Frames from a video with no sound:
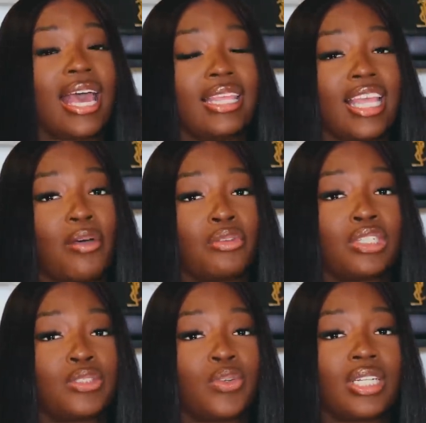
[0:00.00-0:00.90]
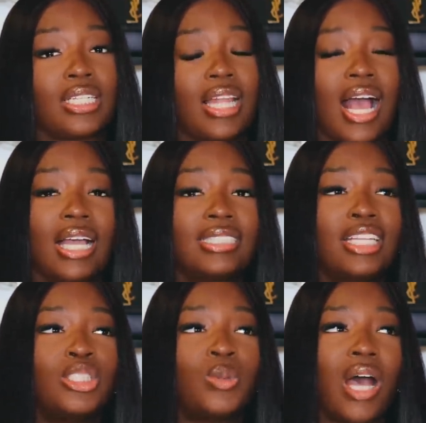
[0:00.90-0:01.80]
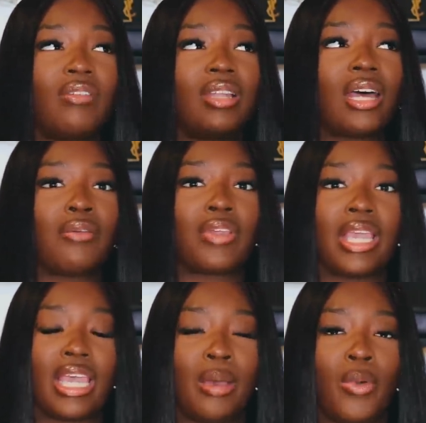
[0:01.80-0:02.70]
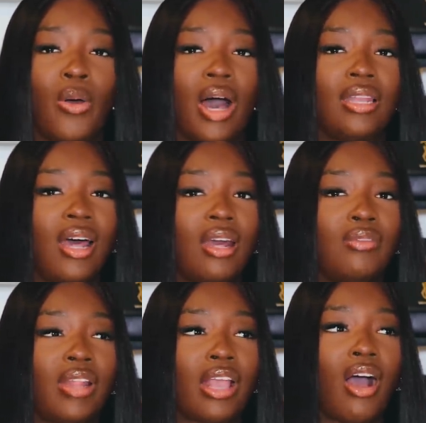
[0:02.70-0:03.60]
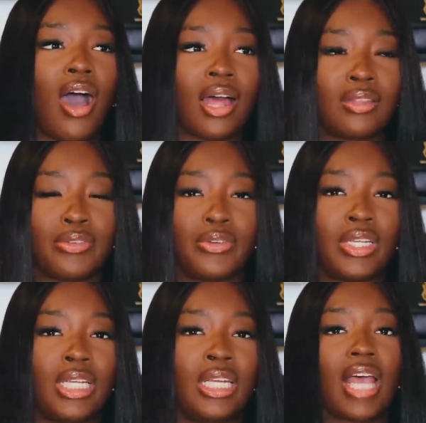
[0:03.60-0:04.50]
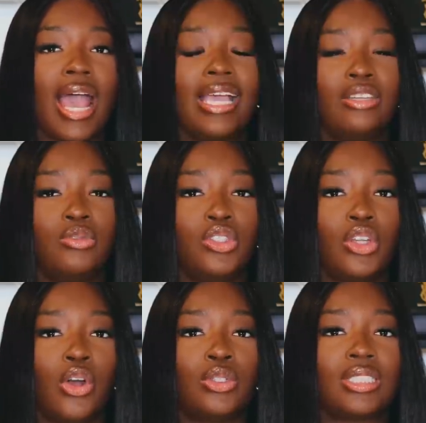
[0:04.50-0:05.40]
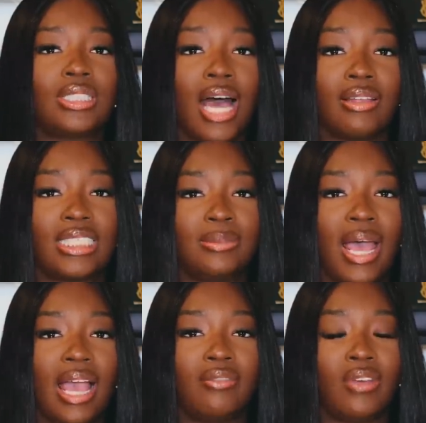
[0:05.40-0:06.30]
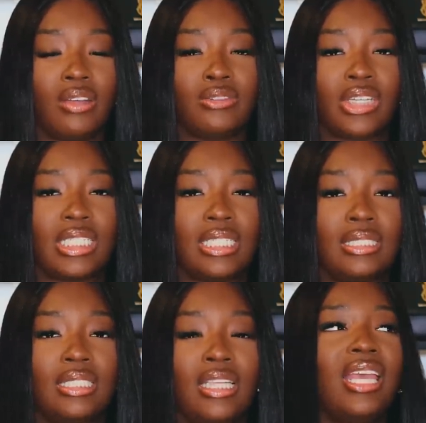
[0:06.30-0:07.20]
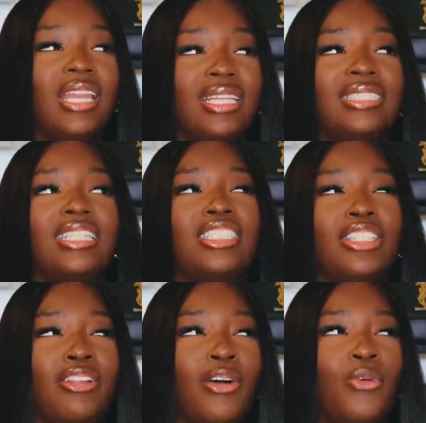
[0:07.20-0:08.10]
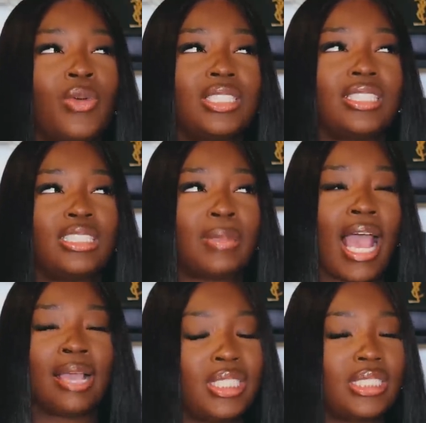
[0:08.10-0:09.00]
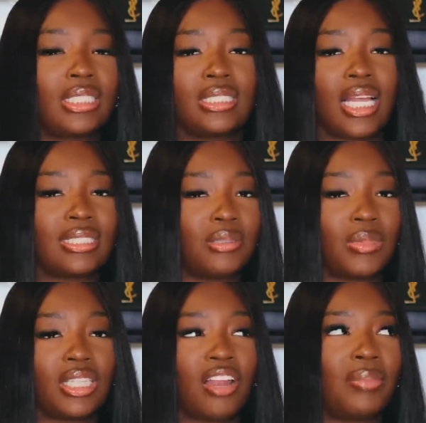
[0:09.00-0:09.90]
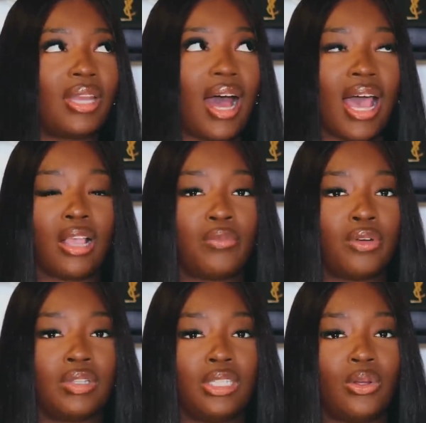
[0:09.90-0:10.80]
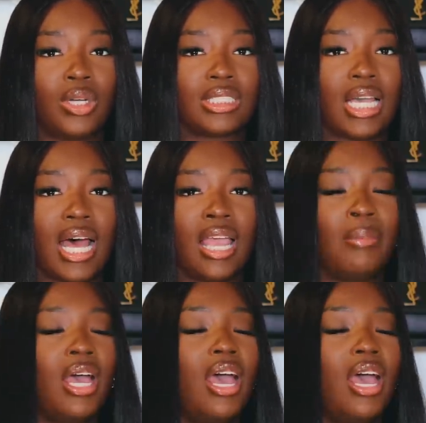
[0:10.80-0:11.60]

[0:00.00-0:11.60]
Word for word: I think I would reach for it a lot because I do have a lot of camo, a lot of like olive green. I can, you know, style this bag very, very easily. It is still a wish list bag because this is not something that I've been eyeing for a really long time.